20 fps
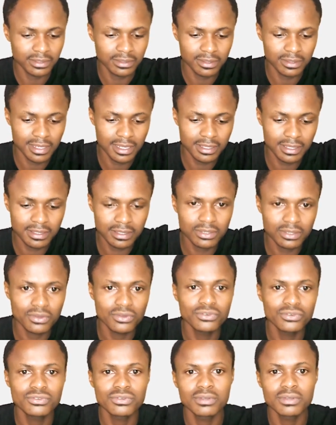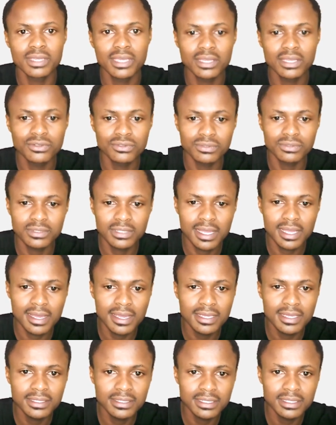So let's control K to
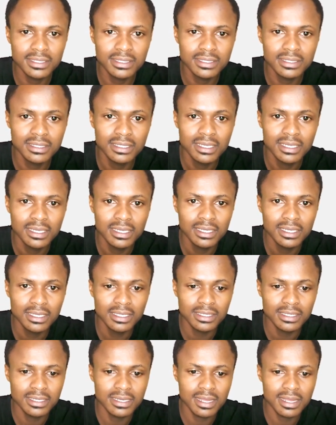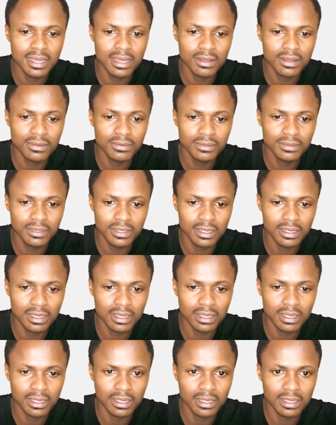size it down
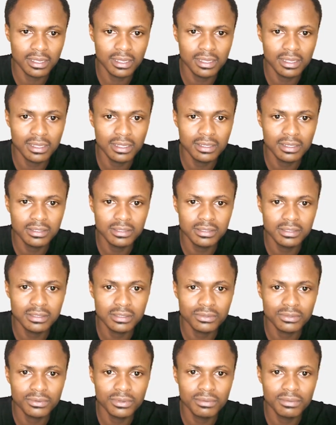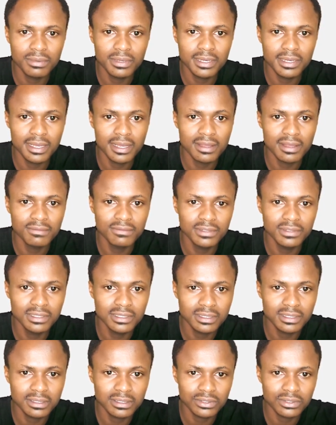and we will have
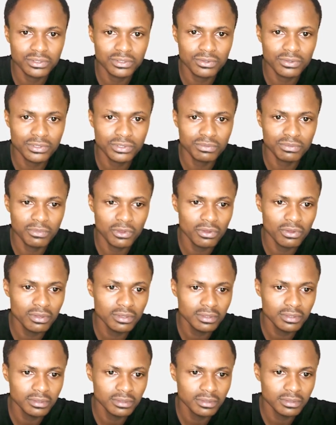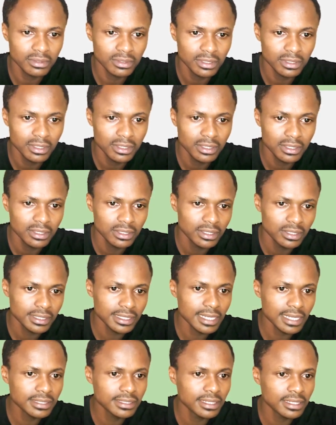it so small
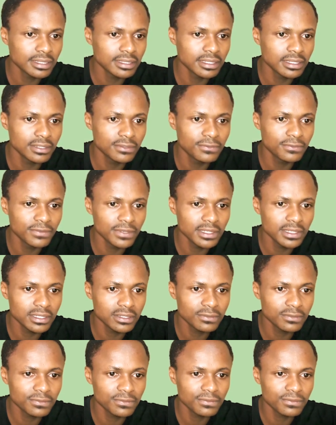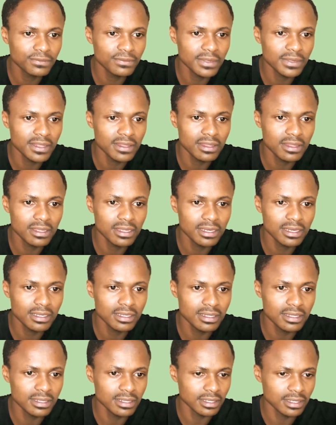such that it fits
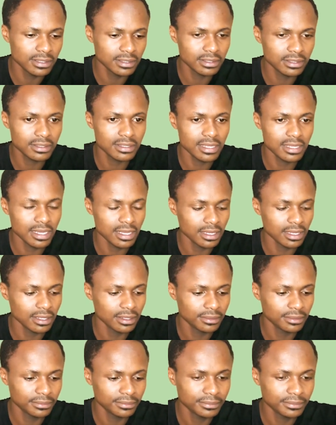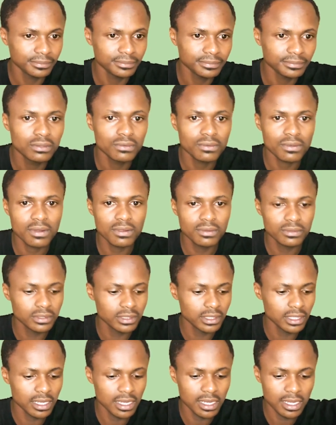within this thing
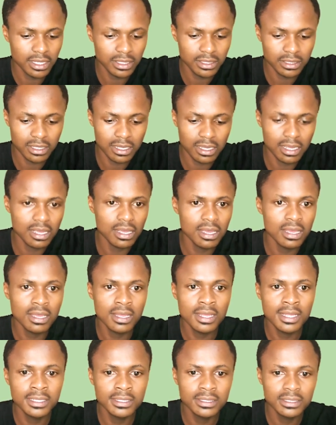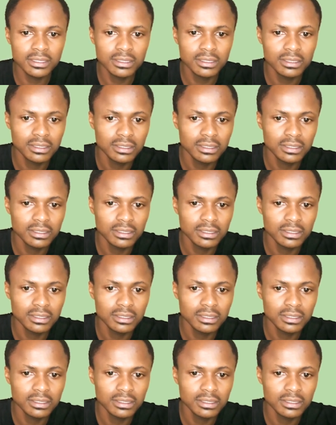rotate and